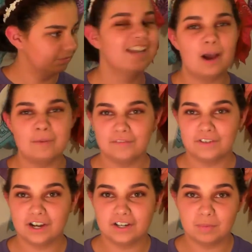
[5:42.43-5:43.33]
Now
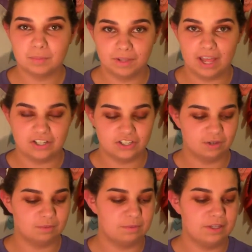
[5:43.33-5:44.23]
moving on to blush,
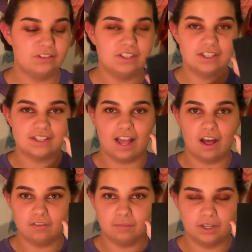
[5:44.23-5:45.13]
and I'm going to be using this
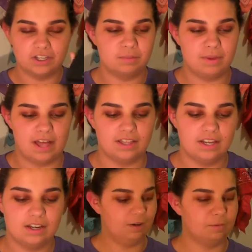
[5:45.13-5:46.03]
e.l.f. blush
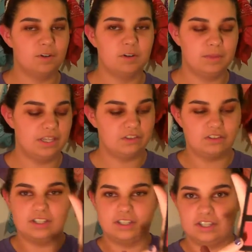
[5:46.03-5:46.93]
palette. I'm going to be
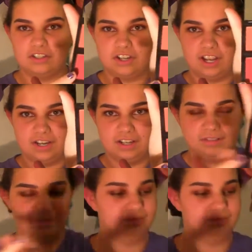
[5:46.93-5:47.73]
using this shade.